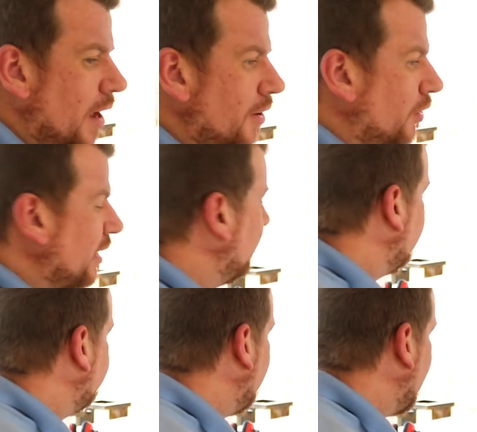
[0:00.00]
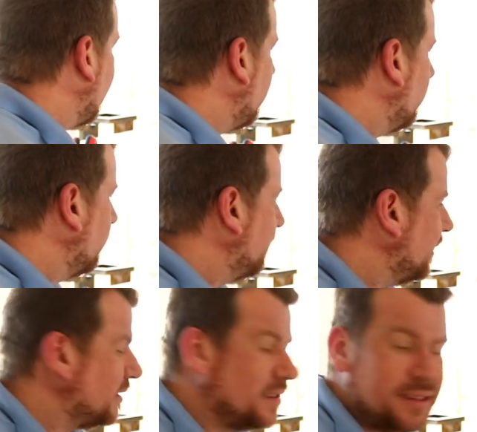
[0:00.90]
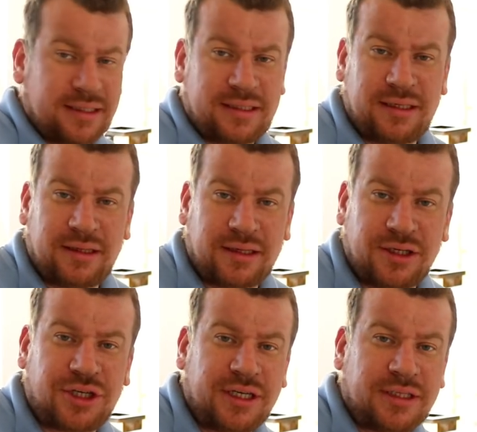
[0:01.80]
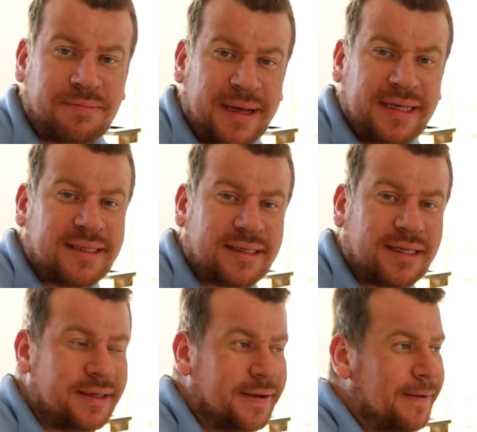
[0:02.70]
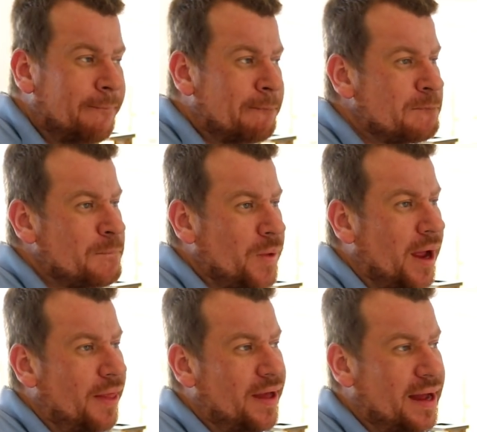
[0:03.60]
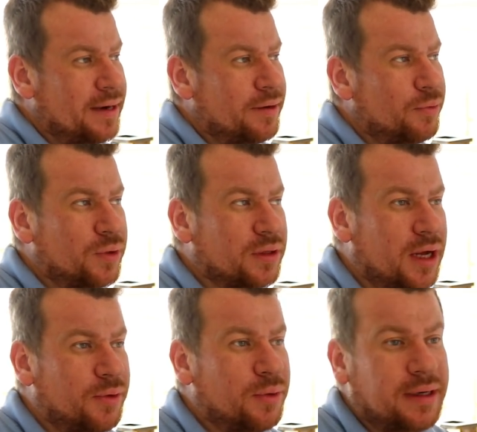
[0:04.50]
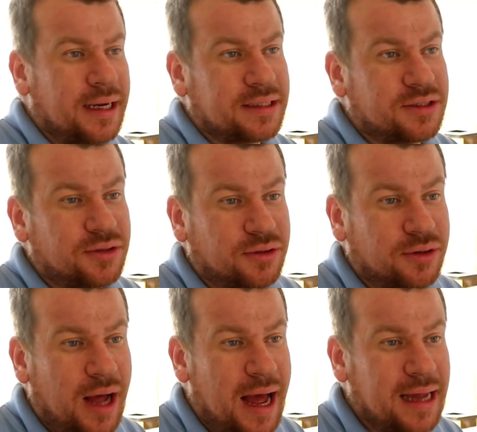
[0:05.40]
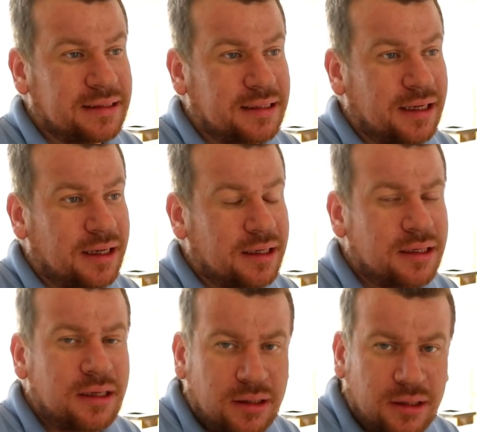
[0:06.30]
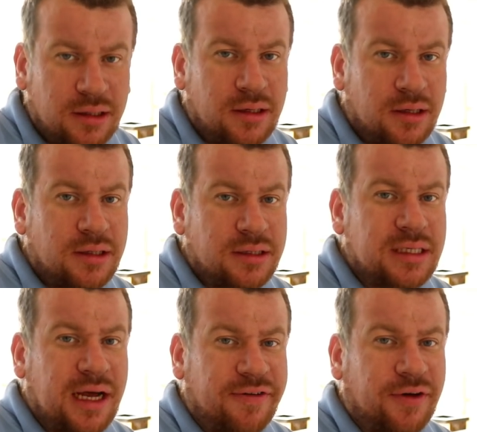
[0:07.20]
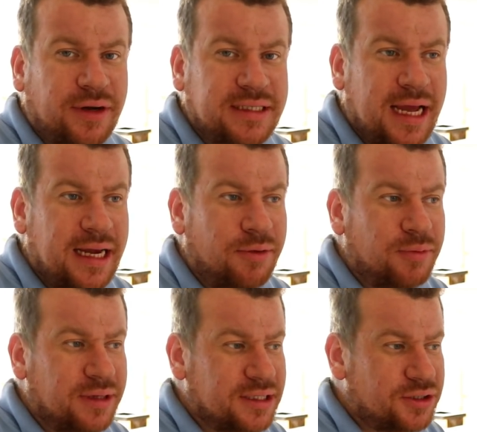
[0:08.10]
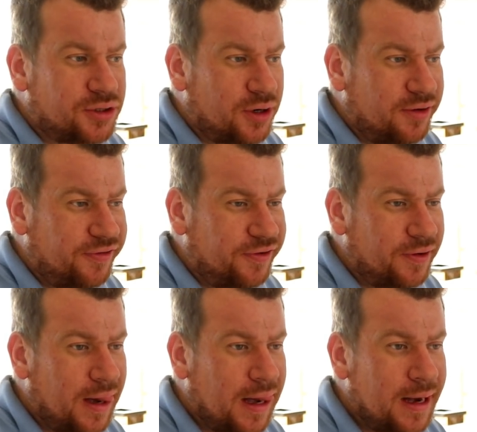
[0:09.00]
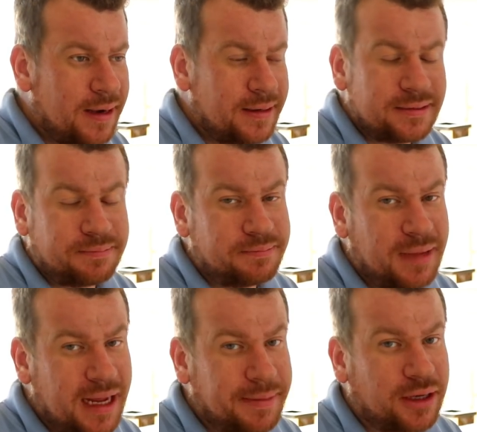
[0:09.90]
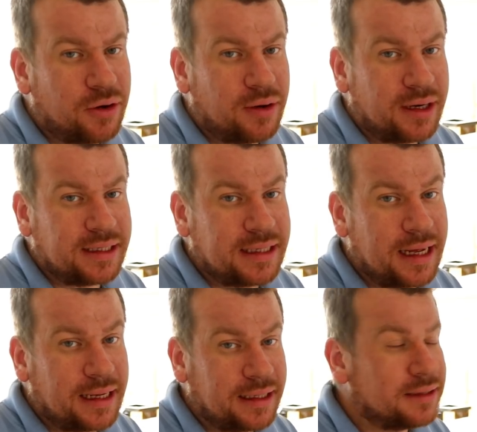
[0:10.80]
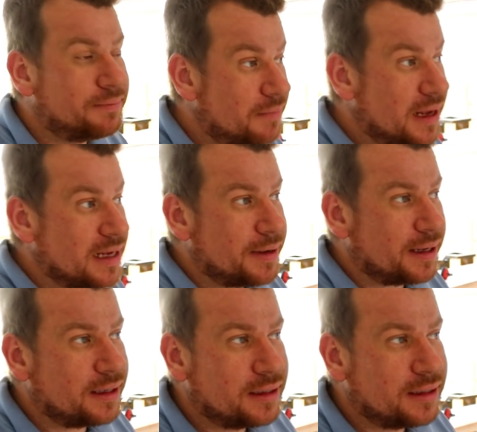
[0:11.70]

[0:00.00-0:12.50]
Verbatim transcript: knocking this back on the pieces that she's missed and then we'll go next door and uh, see how Froggy's getting on with this trough, maybe call it a day, maybe.